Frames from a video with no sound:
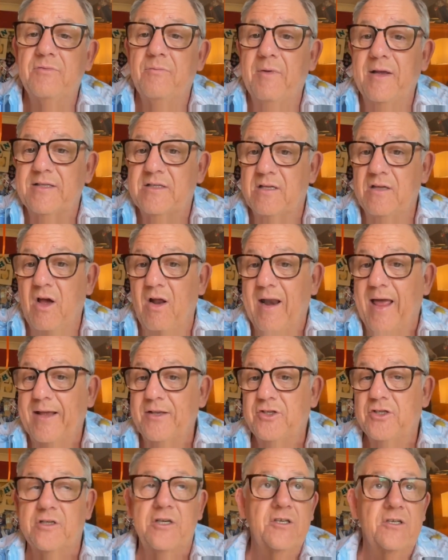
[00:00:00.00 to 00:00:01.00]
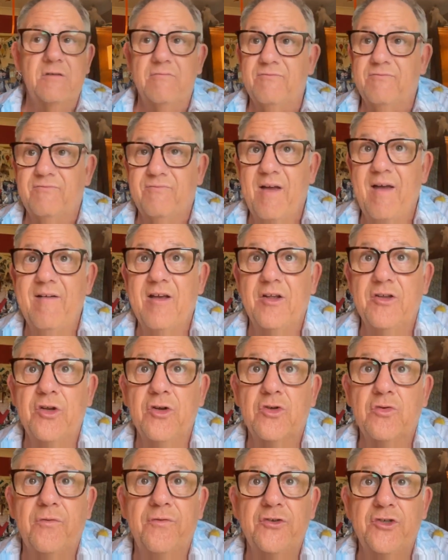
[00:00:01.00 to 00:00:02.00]
Well, it's not like, because it's very
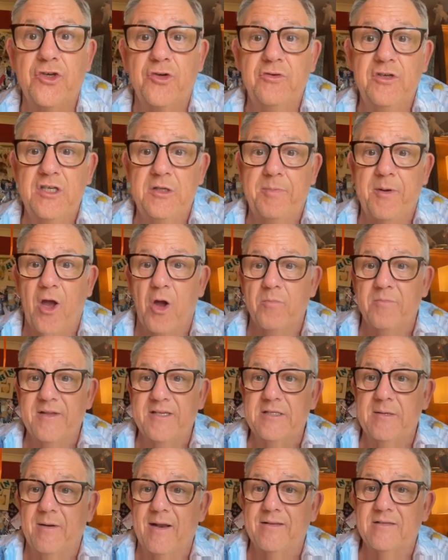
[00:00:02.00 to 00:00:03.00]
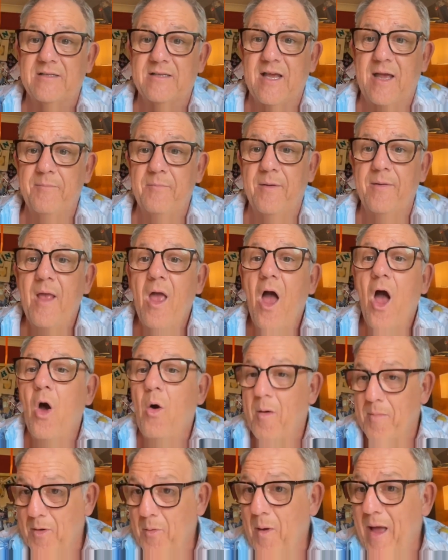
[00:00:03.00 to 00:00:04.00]
unusual for Judy to be home this amount of time. Oh,
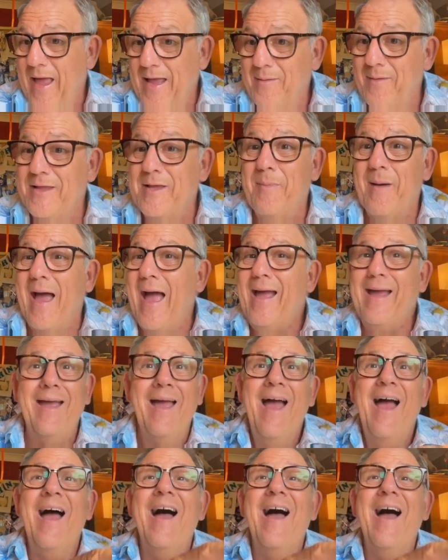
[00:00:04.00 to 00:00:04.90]
on my way when you're back.